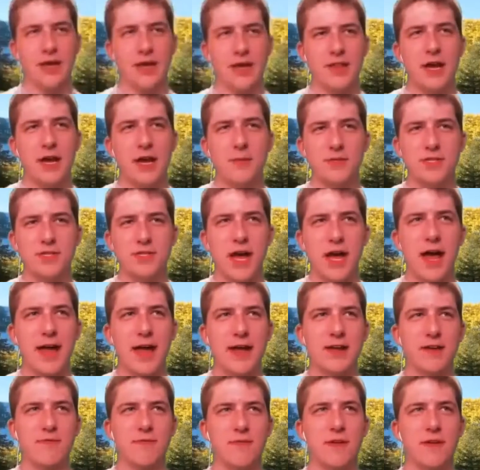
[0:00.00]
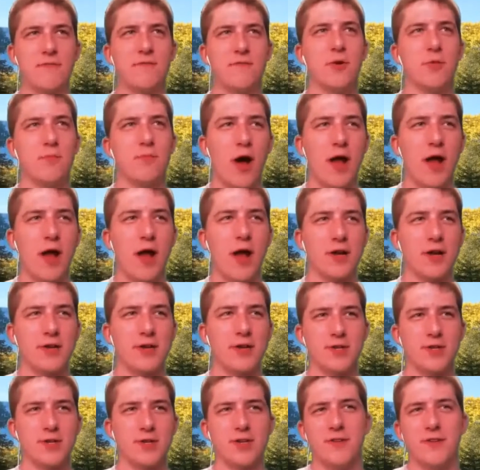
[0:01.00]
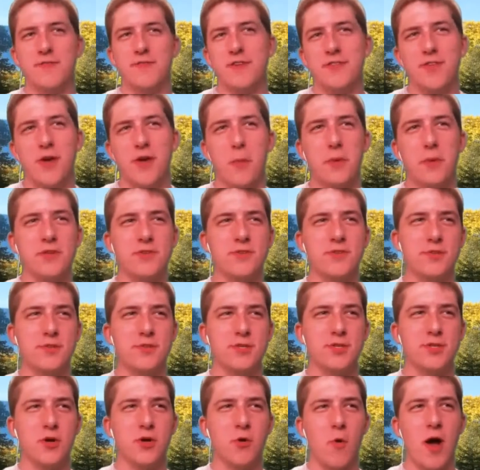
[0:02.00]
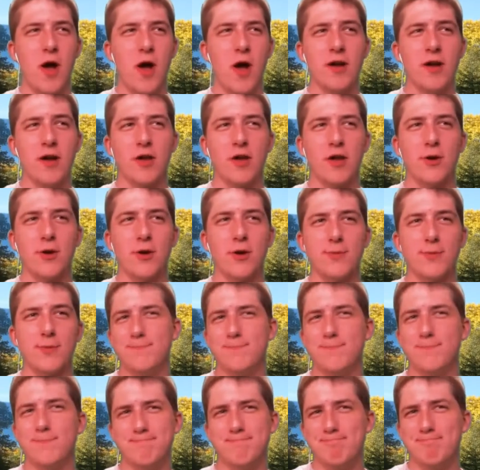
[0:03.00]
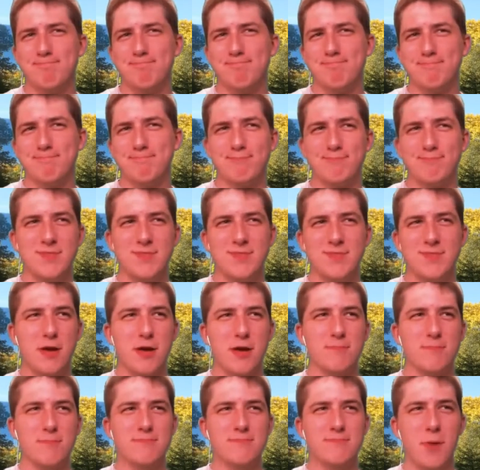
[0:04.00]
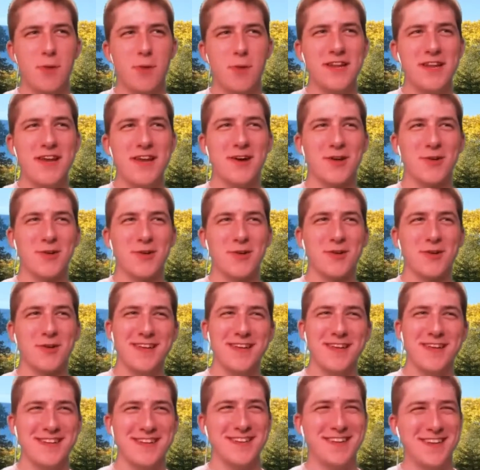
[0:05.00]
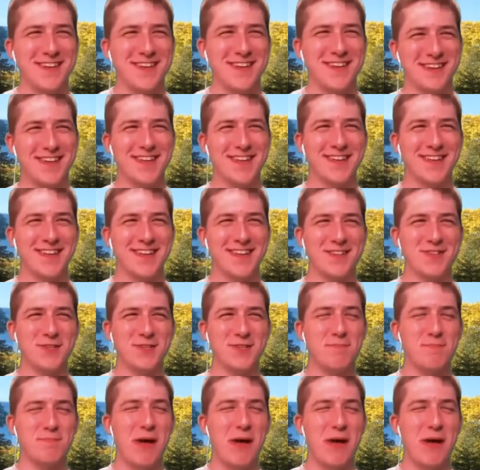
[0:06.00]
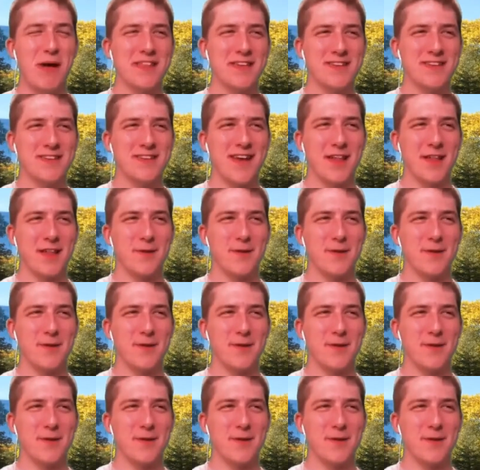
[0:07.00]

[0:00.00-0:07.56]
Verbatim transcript: the upside, if, if your product's good enough, these companies will just acquire you. No, no big deal. Well, just buy the talent.